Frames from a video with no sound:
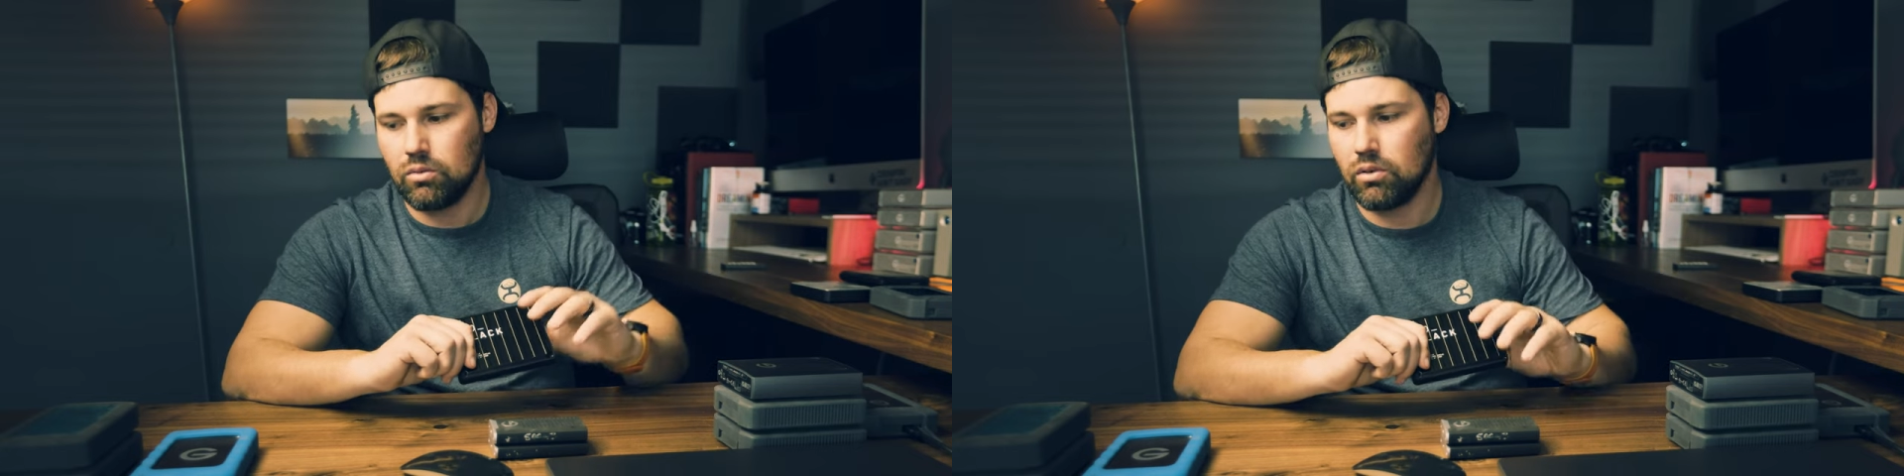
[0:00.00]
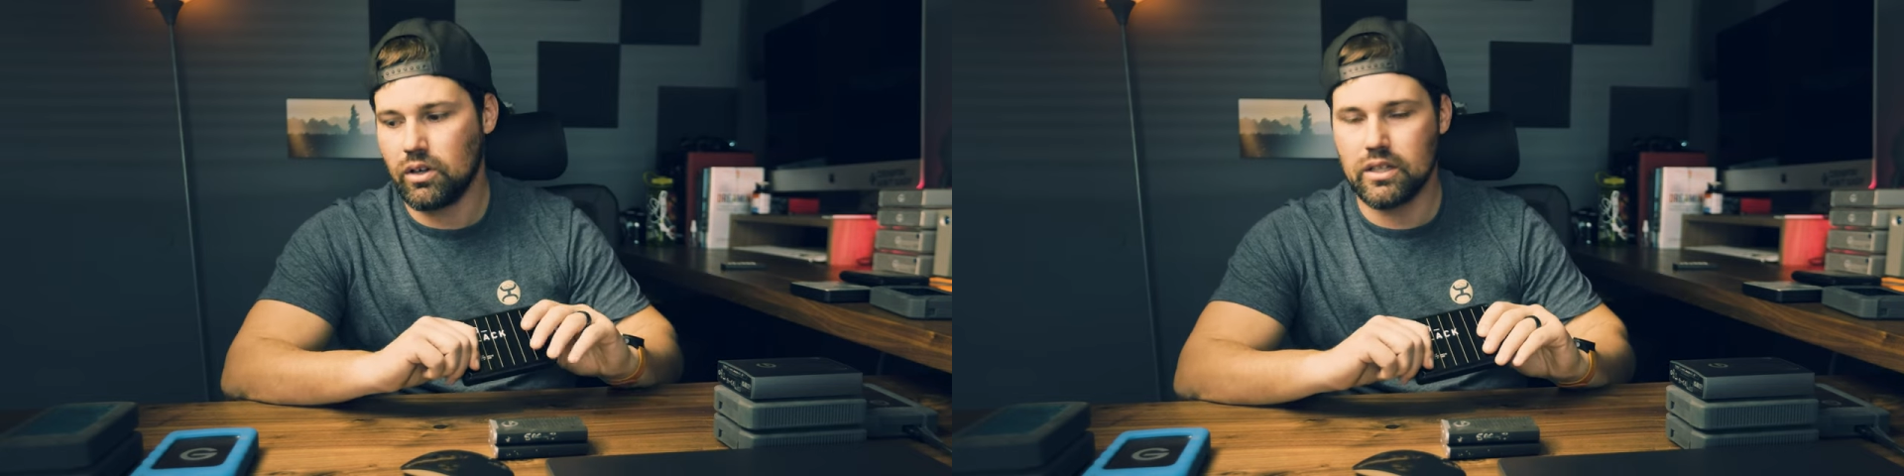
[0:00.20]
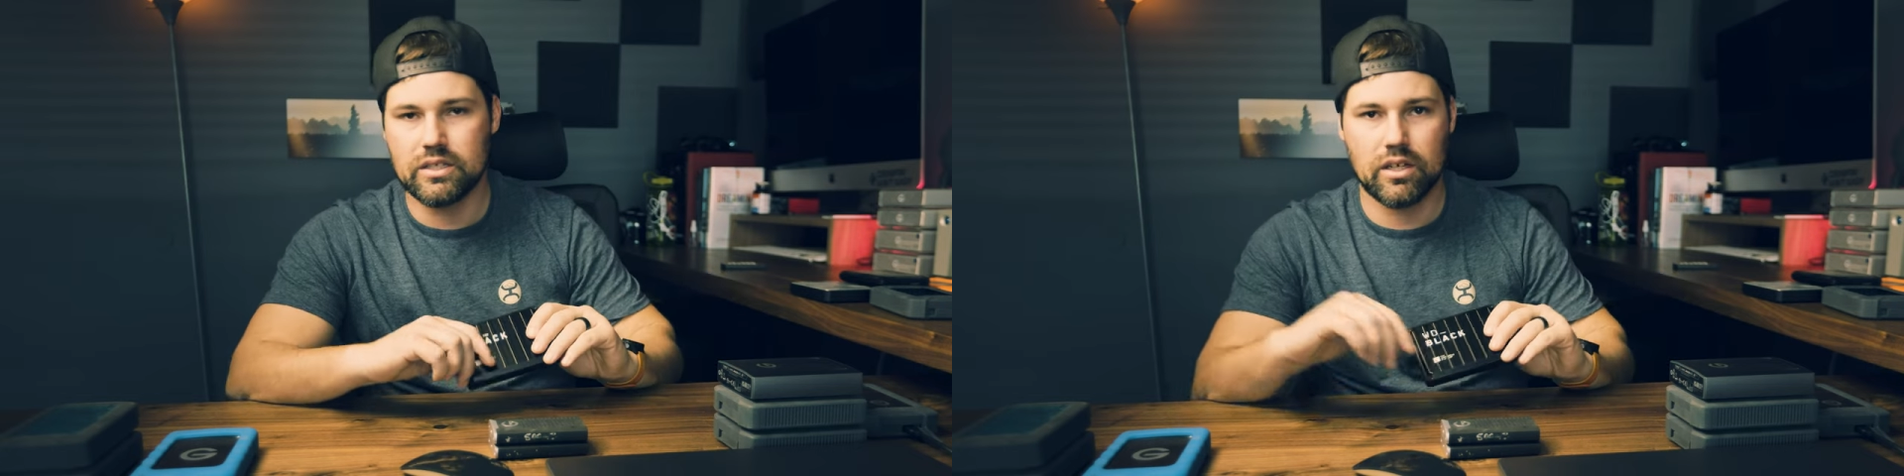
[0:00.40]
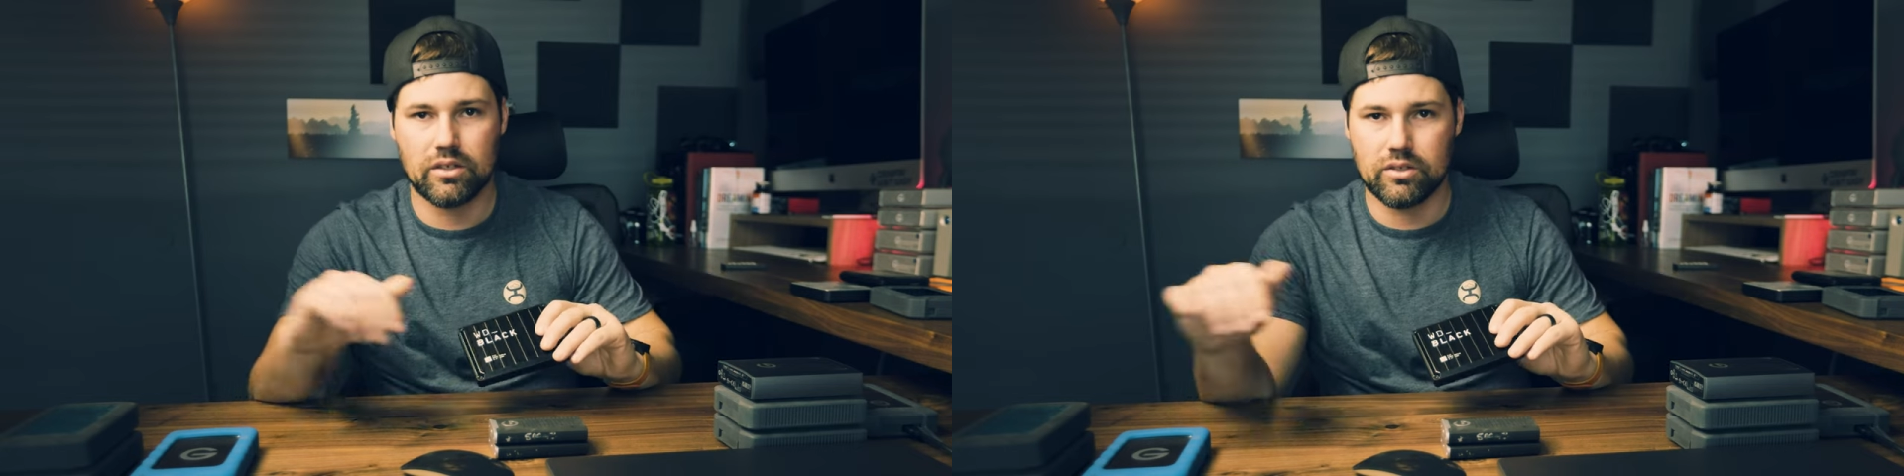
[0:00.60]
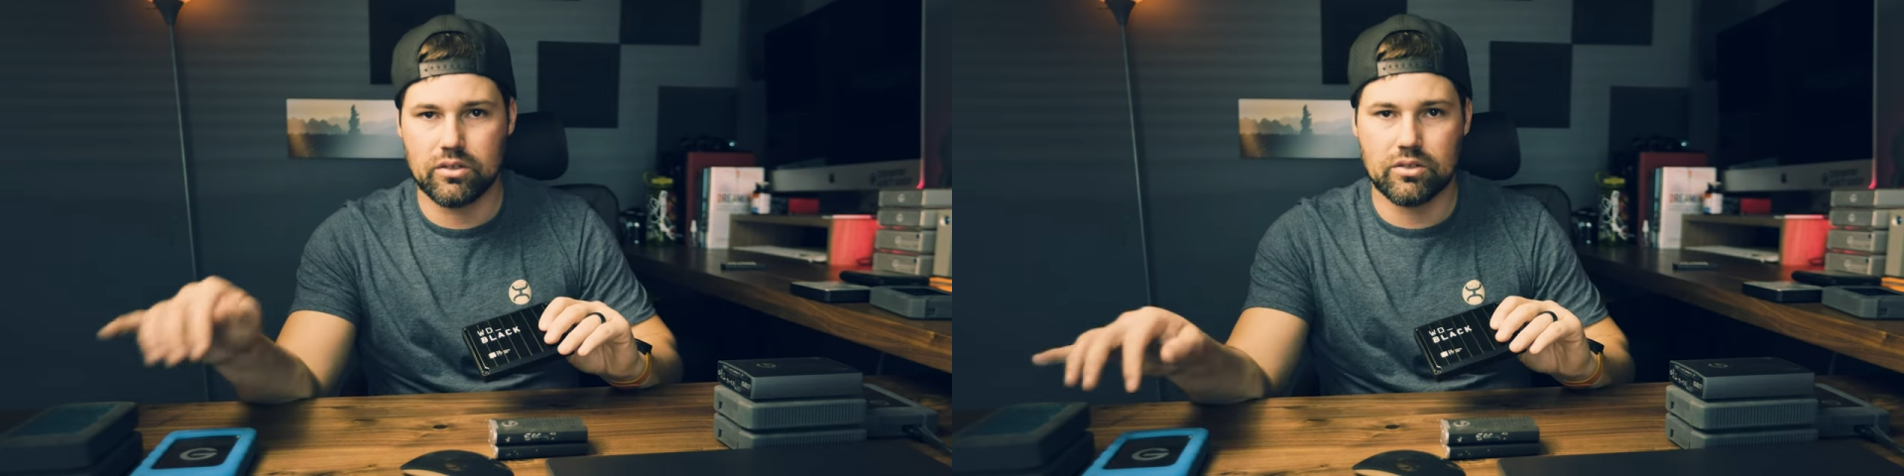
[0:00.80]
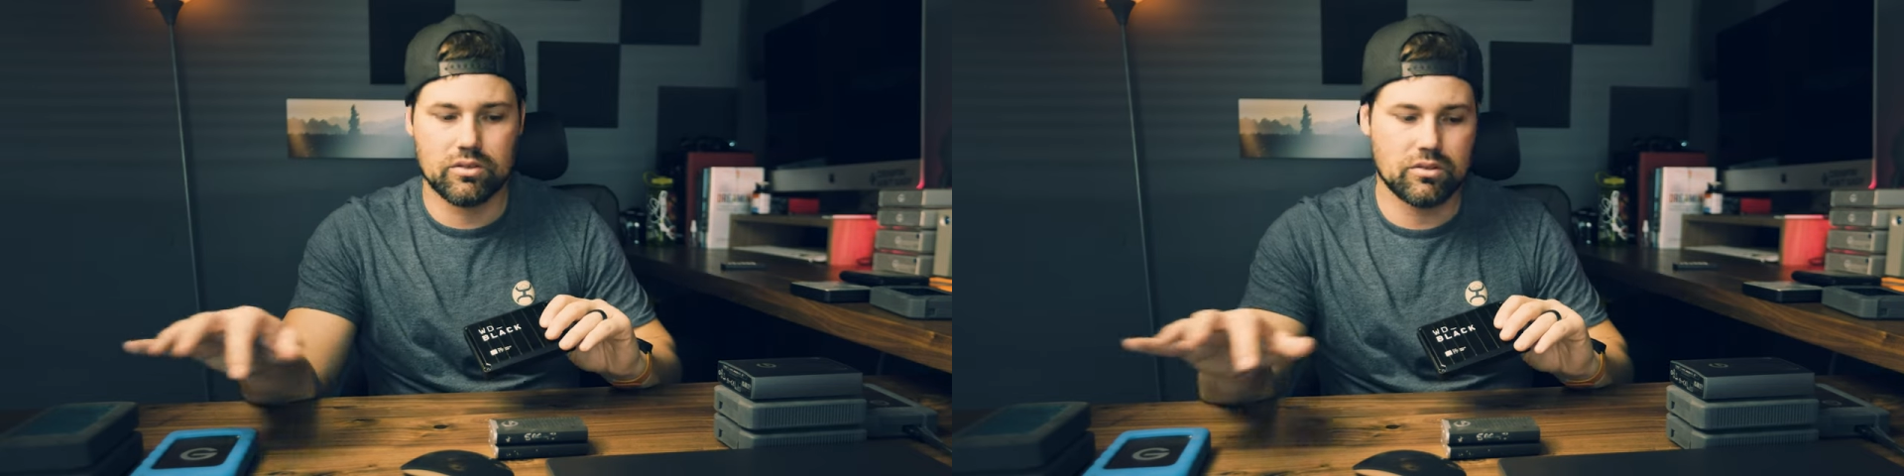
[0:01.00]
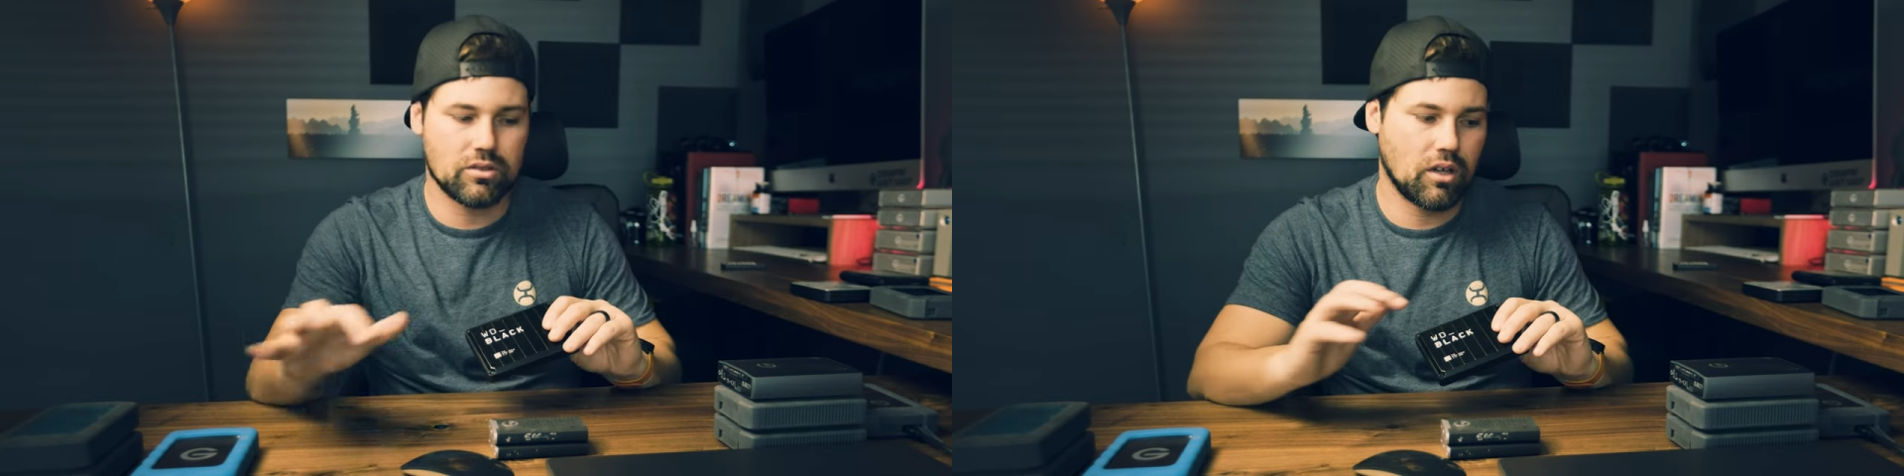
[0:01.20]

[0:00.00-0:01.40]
one of these other